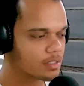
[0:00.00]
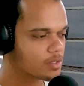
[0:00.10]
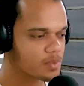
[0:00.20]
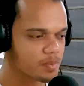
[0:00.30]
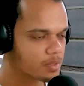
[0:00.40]

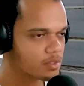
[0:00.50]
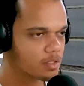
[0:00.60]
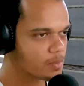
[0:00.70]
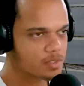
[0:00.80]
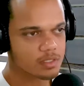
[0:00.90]

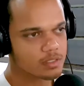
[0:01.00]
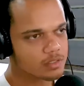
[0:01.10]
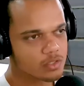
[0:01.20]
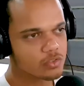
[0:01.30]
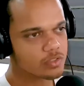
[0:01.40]
obstacle
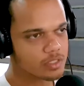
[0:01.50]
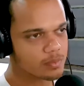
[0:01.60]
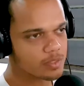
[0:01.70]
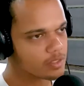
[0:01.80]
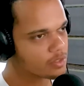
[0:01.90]
to
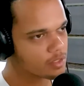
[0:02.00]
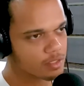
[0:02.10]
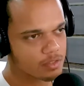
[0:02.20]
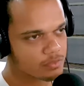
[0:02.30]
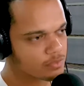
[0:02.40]
overcome, and then you could
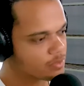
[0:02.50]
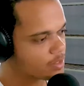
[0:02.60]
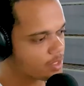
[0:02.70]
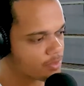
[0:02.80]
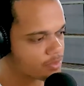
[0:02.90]
live
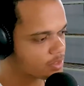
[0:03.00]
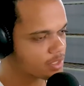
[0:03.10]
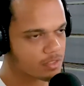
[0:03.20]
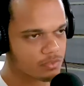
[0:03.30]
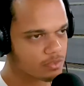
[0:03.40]
a life just
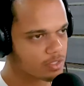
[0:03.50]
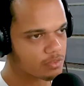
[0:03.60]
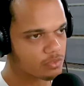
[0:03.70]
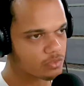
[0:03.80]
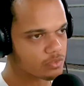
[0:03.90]
as full
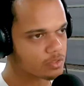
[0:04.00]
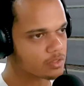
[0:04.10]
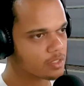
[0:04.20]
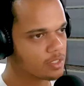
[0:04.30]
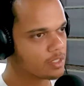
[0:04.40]
and
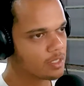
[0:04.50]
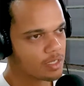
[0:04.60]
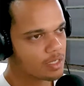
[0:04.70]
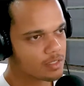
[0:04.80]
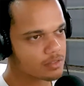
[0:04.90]
fruitful
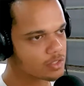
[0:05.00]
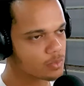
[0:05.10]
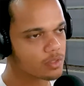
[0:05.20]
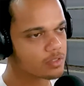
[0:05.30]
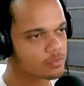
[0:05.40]
as you
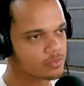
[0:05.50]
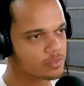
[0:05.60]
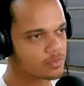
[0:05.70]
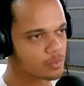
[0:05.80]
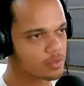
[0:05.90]
would have
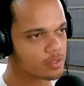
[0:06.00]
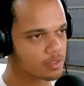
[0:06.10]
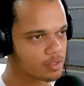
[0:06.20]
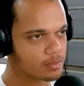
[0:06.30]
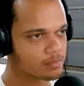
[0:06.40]
even with
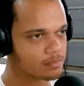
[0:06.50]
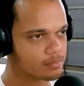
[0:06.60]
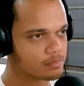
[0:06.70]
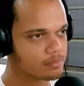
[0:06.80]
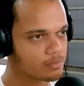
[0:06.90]
the
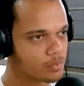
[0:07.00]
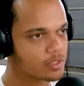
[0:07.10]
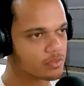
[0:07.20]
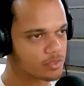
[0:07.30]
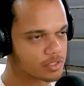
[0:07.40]

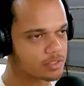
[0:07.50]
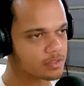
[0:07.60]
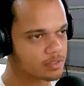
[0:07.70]
with your vision.